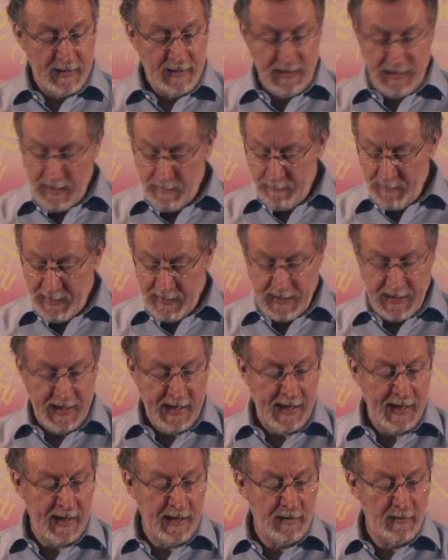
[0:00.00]
Let me
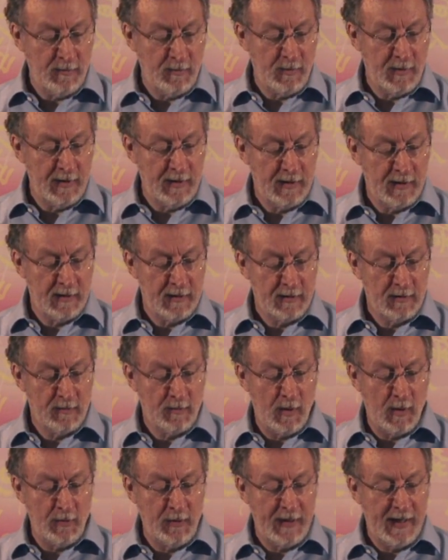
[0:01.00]
end with a
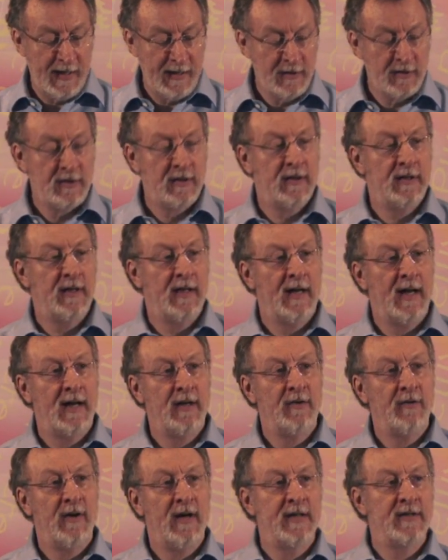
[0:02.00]
quotation that I
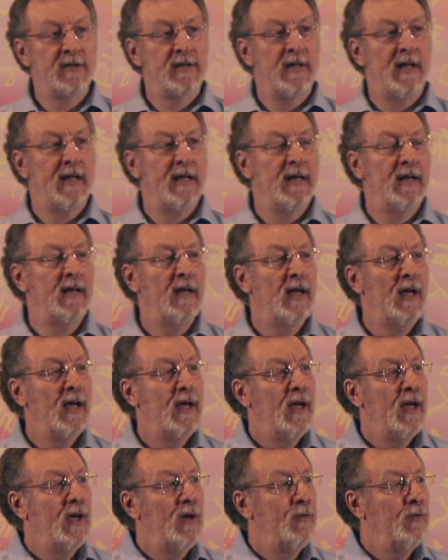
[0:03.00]
translated
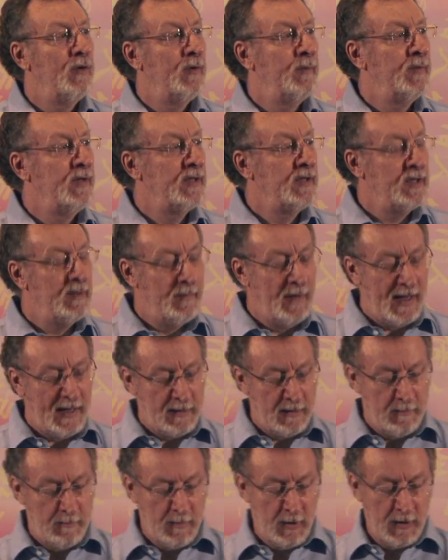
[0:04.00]
from the
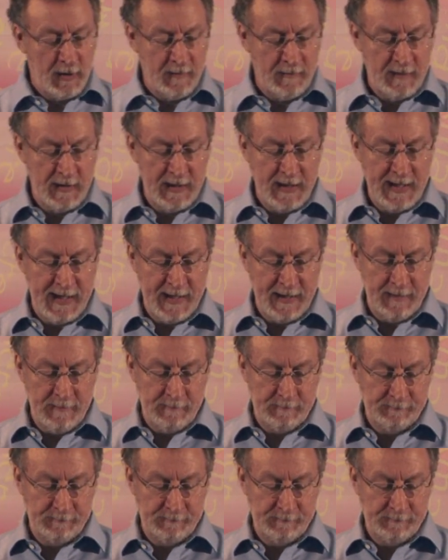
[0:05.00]
Tibetan Book of the Dead.